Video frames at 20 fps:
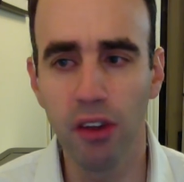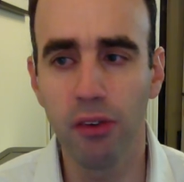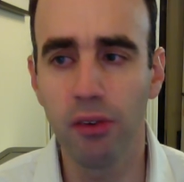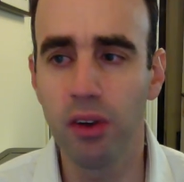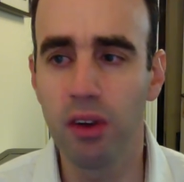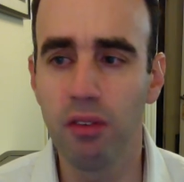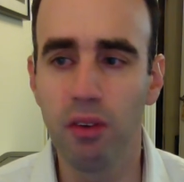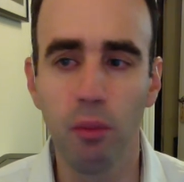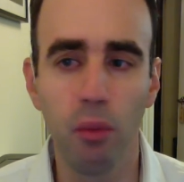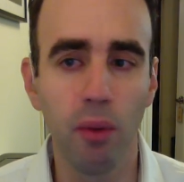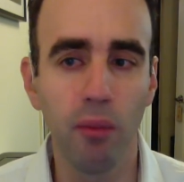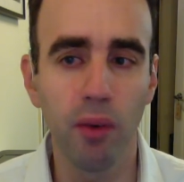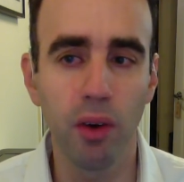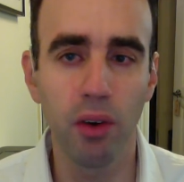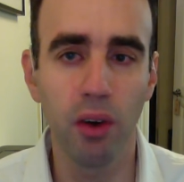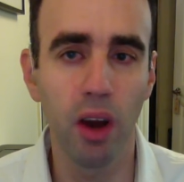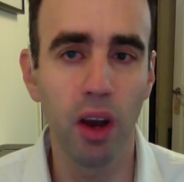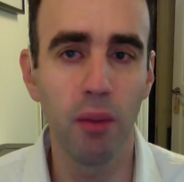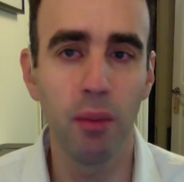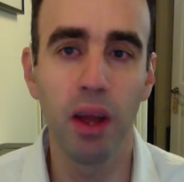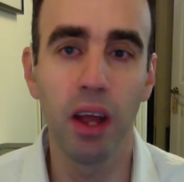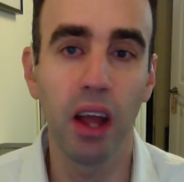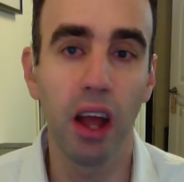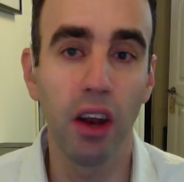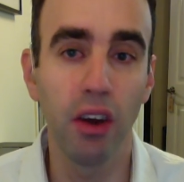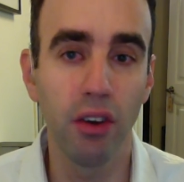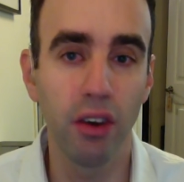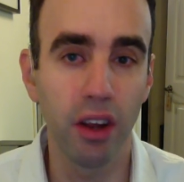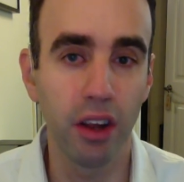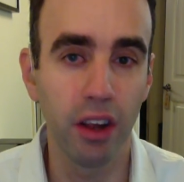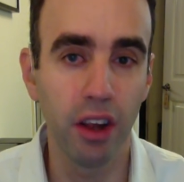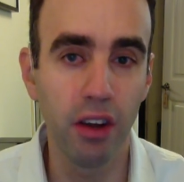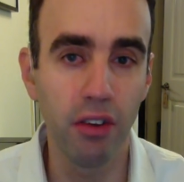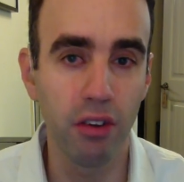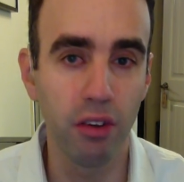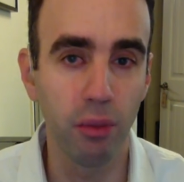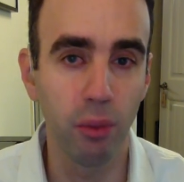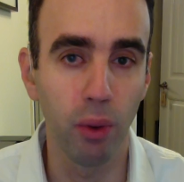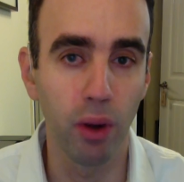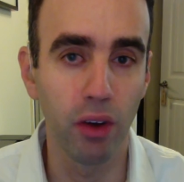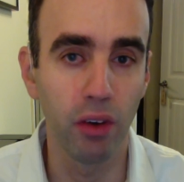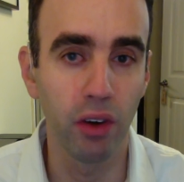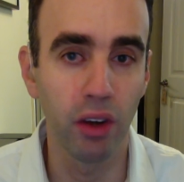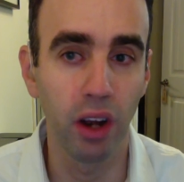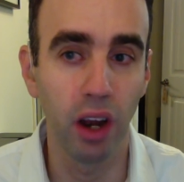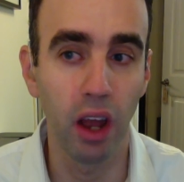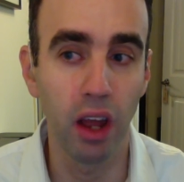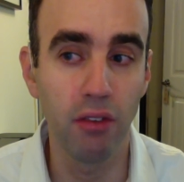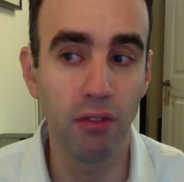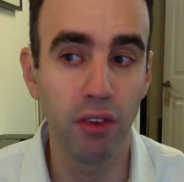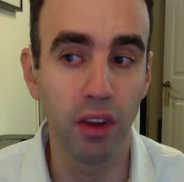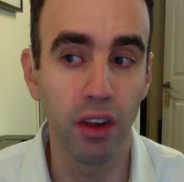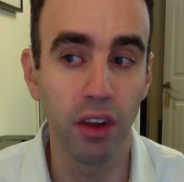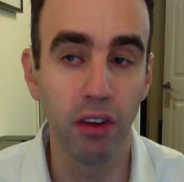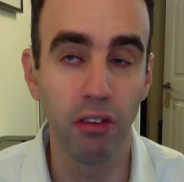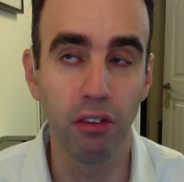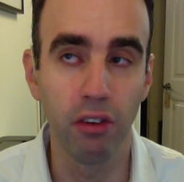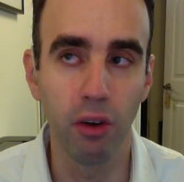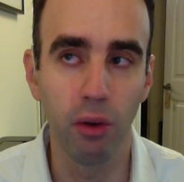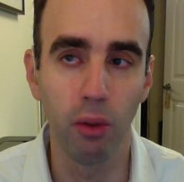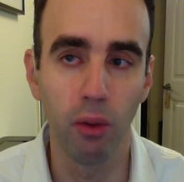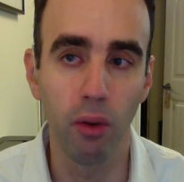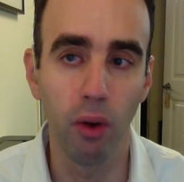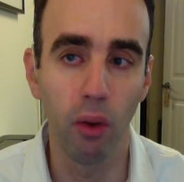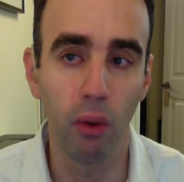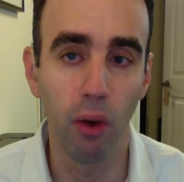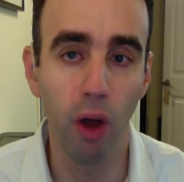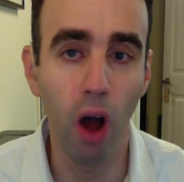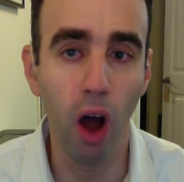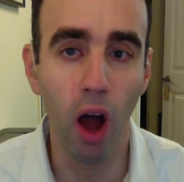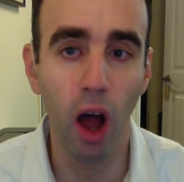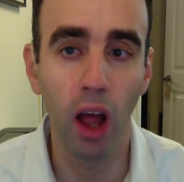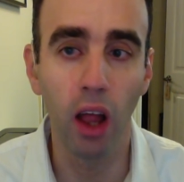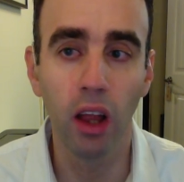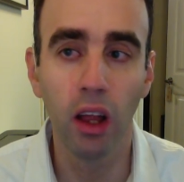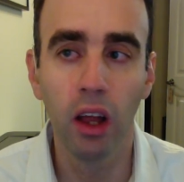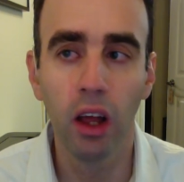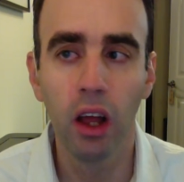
or even when we're trying to make other decisions, whether it's a life decision or, or not,